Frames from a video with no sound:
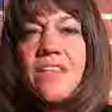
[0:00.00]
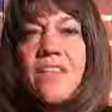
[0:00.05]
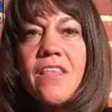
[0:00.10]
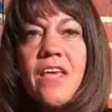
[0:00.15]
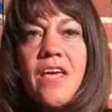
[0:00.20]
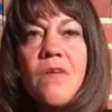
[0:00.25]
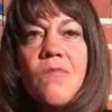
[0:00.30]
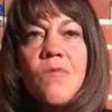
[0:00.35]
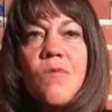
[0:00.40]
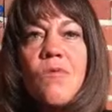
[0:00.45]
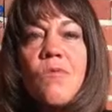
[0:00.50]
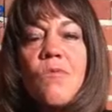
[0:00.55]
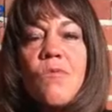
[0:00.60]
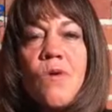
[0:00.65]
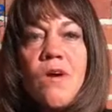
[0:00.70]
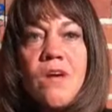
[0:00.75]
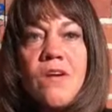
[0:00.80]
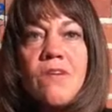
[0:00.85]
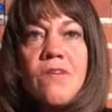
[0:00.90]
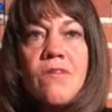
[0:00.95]
They were
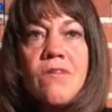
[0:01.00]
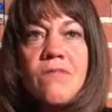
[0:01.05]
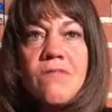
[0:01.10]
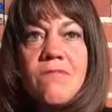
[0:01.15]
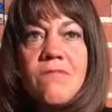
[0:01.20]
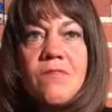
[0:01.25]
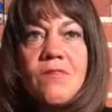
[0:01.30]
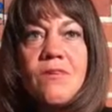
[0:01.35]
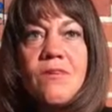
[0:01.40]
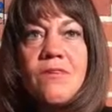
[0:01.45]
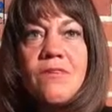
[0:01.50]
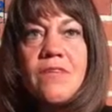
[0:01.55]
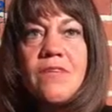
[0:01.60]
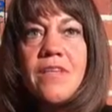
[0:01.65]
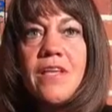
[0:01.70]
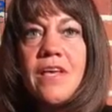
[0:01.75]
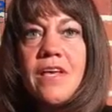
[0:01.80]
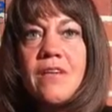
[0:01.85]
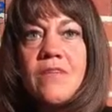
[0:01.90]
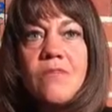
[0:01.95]
wonderful.
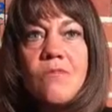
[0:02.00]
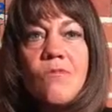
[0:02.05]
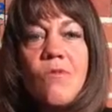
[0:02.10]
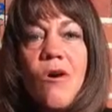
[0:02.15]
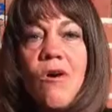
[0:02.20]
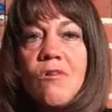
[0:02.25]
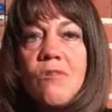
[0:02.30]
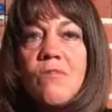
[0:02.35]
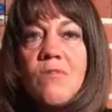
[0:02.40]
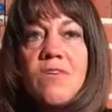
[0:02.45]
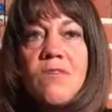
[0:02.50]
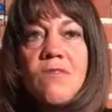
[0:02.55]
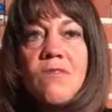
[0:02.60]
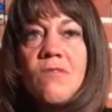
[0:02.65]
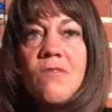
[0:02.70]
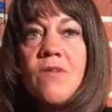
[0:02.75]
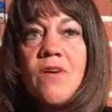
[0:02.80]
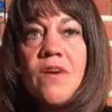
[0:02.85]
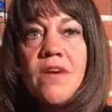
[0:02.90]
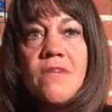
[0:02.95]
They walked me
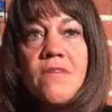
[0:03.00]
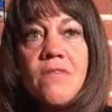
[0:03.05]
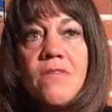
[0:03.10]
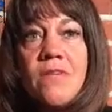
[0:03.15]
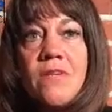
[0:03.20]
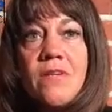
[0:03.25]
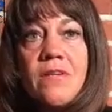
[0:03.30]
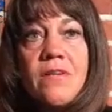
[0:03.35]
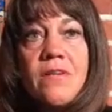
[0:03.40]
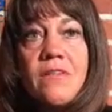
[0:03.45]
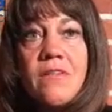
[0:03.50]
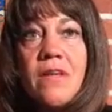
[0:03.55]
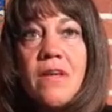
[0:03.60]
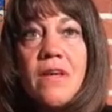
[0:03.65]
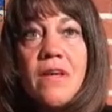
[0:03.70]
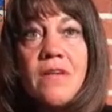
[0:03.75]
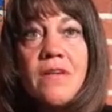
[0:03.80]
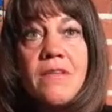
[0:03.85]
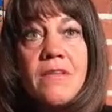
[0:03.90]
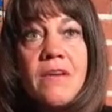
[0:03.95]
through
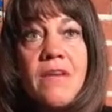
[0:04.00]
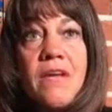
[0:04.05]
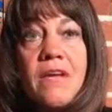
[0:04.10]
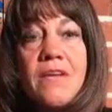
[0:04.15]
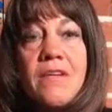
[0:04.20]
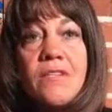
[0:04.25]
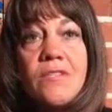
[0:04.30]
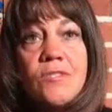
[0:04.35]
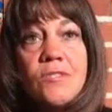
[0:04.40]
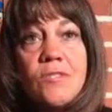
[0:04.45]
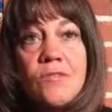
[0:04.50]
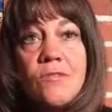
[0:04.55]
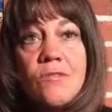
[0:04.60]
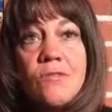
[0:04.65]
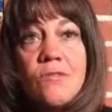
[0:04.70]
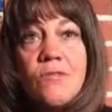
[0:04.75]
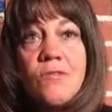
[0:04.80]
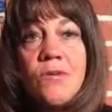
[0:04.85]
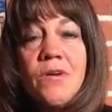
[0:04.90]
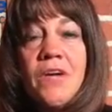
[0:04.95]
everything that I could
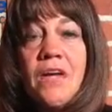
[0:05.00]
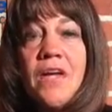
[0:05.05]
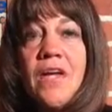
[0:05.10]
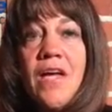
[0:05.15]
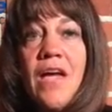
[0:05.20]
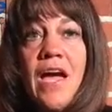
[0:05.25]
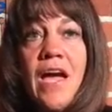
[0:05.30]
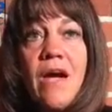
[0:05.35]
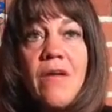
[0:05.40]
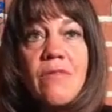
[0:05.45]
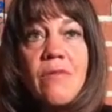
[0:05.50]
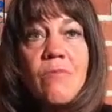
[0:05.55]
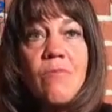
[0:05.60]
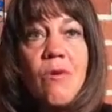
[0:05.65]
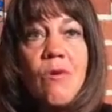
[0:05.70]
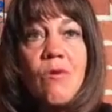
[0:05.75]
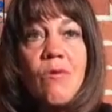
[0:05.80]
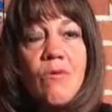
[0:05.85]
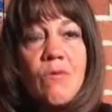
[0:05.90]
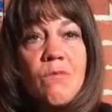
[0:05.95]
do, how the
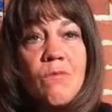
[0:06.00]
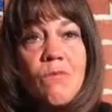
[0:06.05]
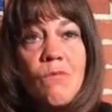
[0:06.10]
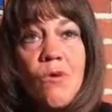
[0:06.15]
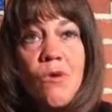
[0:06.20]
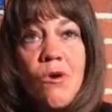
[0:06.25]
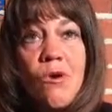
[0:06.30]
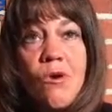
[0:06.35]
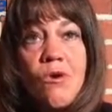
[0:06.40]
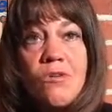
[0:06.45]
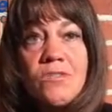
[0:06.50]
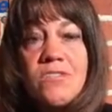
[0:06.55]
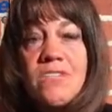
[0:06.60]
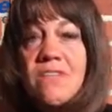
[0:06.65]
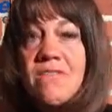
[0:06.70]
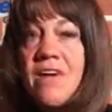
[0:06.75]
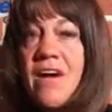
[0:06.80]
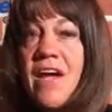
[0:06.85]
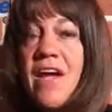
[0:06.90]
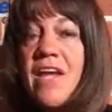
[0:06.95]
program worked.
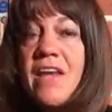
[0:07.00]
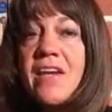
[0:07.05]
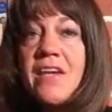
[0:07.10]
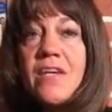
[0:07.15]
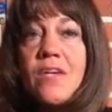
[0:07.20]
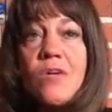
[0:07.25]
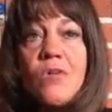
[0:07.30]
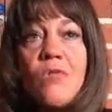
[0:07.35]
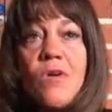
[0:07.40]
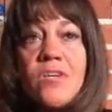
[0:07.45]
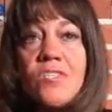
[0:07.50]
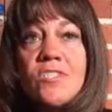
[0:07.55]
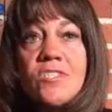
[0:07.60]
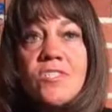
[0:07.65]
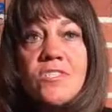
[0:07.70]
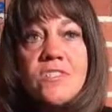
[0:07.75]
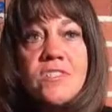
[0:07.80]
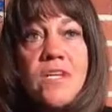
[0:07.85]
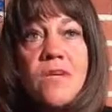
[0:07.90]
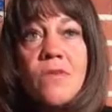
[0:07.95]
If I had any
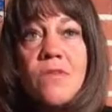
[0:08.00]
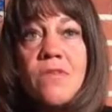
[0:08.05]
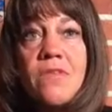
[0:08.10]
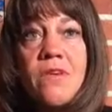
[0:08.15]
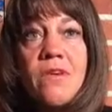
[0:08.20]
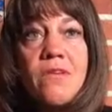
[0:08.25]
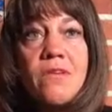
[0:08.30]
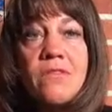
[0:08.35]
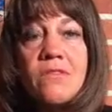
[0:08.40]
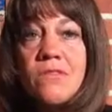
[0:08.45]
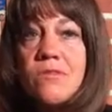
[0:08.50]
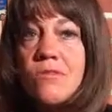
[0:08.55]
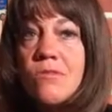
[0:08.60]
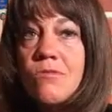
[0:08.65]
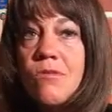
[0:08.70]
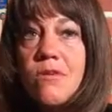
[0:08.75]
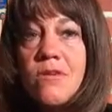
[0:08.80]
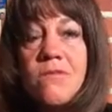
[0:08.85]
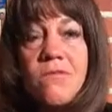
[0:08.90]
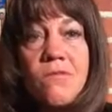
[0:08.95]
questions, they were there
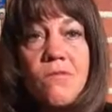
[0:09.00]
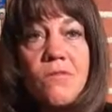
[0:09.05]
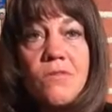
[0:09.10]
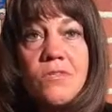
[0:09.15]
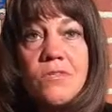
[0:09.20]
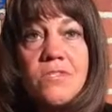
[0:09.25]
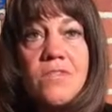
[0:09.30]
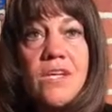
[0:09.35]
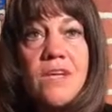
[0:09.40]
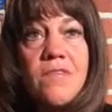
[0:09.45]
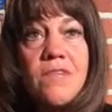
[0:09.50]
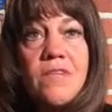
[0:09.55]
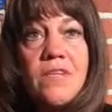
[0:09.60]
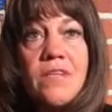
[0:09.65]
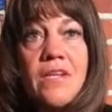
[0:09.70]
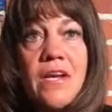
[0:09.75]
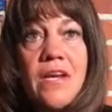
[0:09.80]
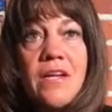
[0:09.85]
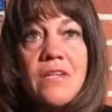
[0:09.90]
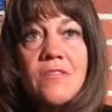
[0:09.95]
24-7
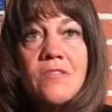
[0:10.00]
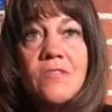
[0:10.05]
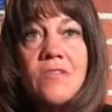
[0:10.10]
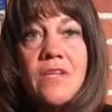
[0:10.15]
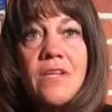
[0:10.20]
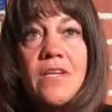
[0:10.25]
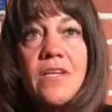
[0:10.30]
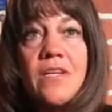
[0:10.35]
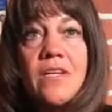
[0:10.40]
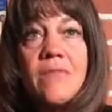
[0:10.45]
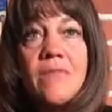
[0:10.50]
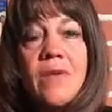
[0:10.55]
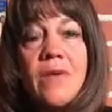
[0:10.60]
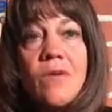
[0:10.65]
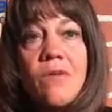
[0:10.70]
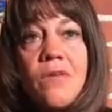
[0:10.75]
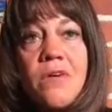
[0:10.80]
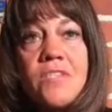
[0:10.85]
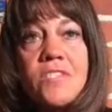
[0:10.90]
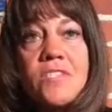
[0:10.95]
to answer any of my
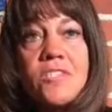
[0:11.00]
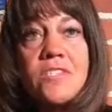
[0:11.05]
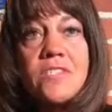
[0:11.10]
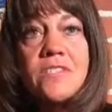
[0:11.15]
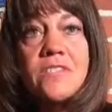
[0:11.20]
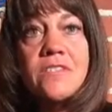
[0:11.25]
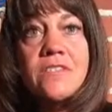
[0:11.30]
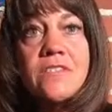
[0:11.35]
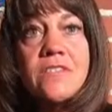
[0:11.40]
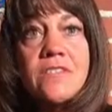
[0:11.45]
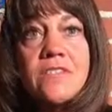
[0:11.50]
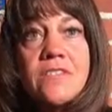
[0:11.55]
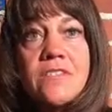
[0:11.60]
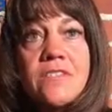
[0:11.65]
questions.